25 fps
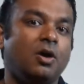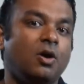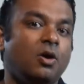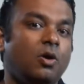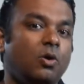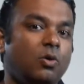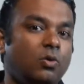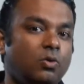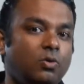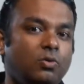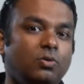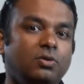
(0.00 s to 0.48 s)

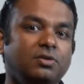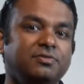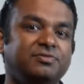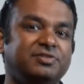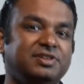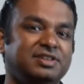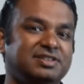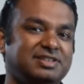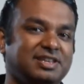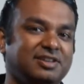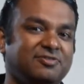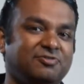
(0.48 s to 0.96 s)
All of
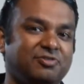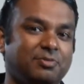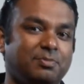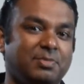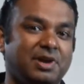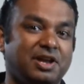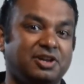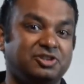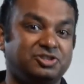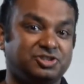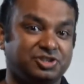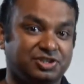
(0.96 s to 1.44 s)
this
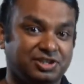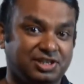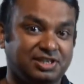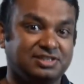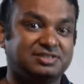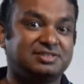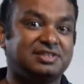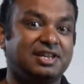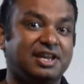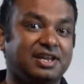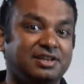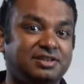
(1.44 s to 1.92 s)
information is
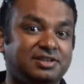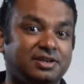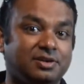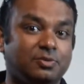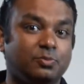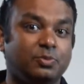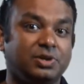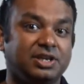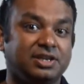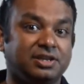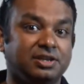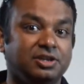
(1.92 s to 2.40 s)
data
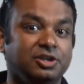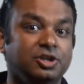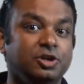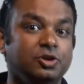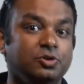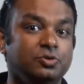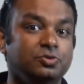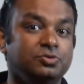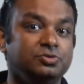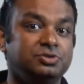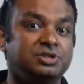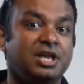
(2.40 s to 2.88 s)
we can
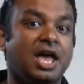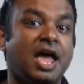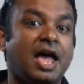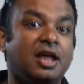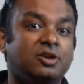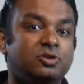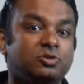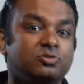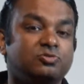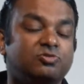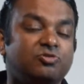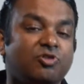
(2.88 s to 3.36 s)
use
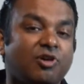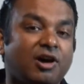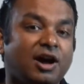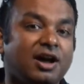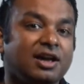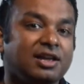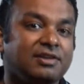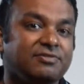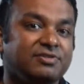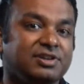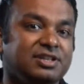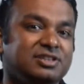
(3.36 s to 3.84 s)
to
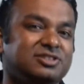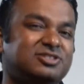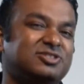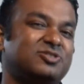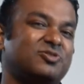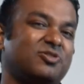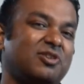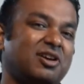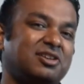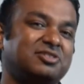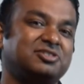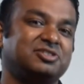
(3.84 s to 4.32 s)
drive
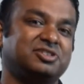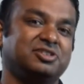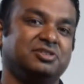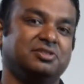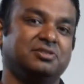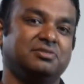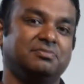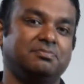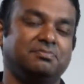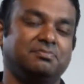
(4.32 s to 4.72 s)
instruction.